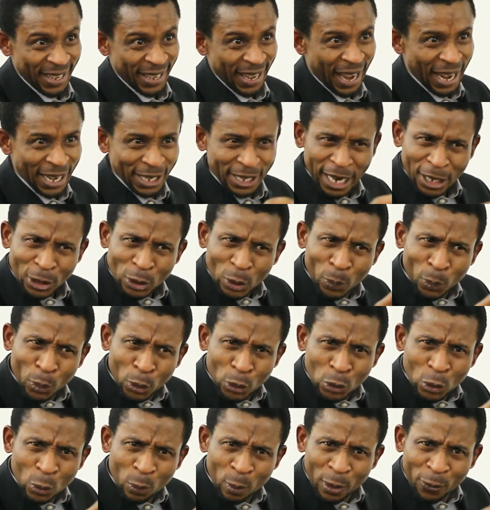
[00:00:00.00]
And they are
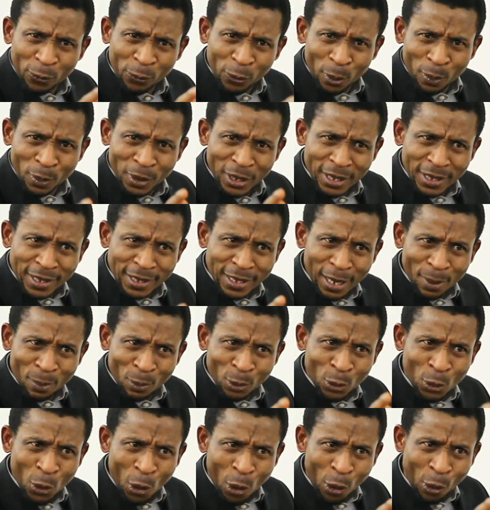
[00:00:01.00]
supposed to be from these
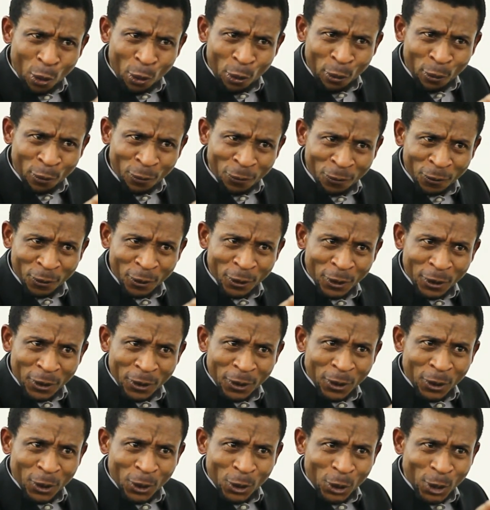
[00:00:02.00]
same Gulf
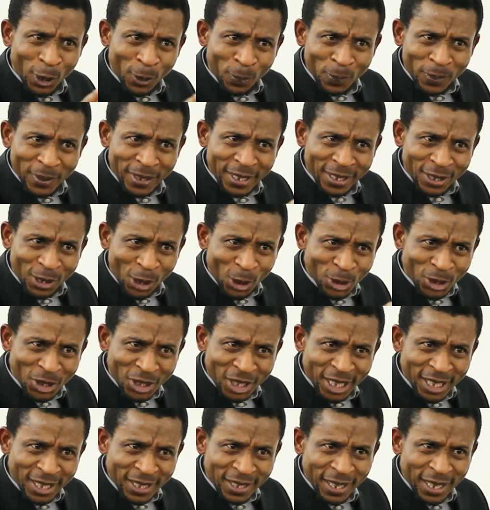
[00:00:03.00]

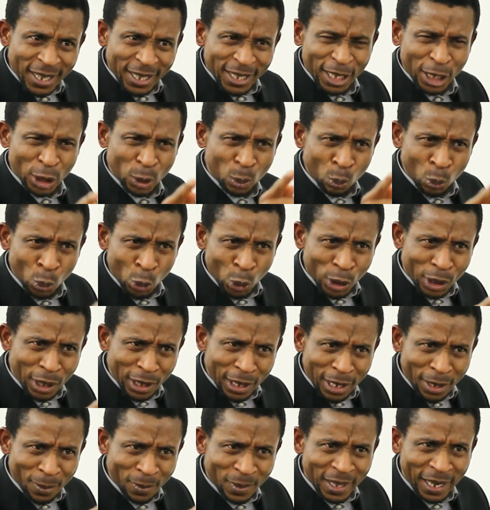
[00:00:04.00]
countries, these
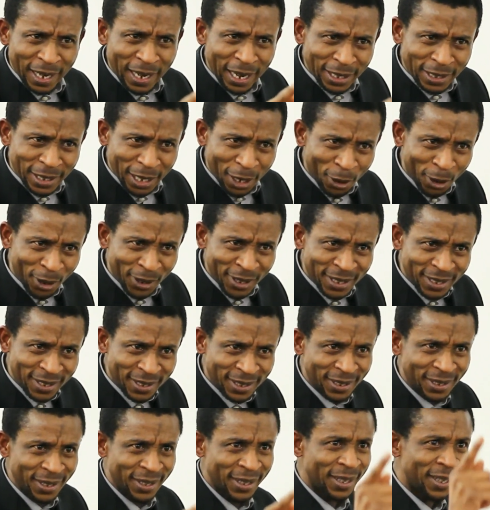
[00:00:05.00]
Muslims that are
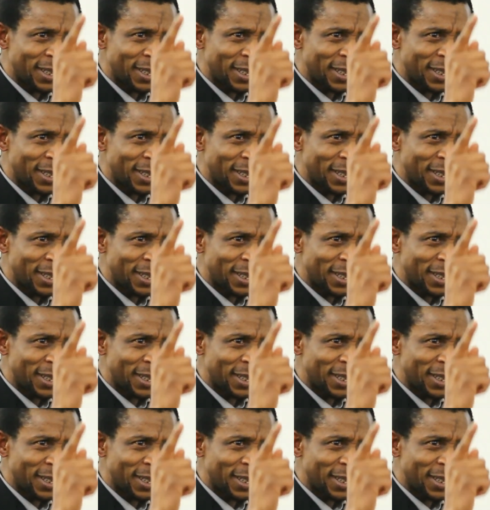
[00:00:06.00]
terrorists.